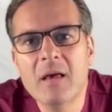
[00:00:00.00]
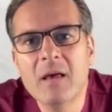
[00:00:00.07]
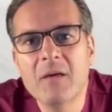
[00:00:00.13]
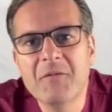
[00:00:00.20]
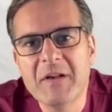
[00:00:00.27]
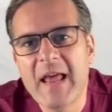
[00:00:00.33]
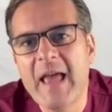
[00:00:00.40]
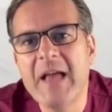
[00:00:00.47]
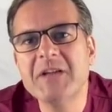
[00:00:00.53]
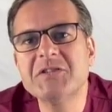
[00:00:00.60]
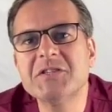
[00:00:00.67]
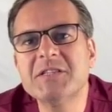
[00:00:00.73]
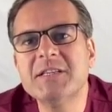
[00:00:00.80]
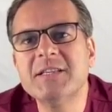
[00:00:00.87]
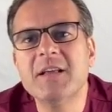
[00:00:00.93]
If an
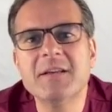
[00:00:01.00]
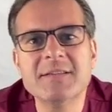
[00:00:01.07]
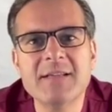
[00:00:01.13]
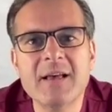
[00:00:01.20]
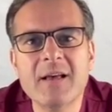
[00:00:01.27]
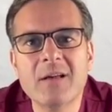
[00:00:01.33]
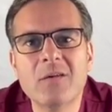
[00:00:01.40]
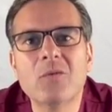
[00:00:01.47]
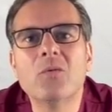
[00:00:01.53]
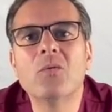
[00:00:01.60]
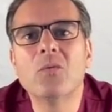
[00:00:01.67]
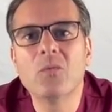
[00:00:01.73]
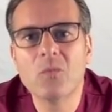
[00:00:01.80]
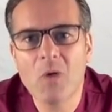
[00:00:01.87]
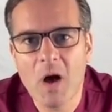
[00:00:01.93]
agency does that,
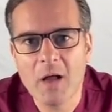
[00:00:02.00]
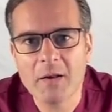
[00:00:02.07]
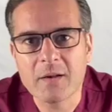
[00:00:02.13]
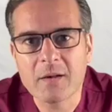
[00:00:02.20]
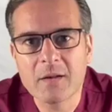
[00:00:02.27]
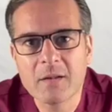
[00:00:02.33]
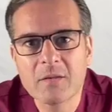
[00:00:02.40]
run.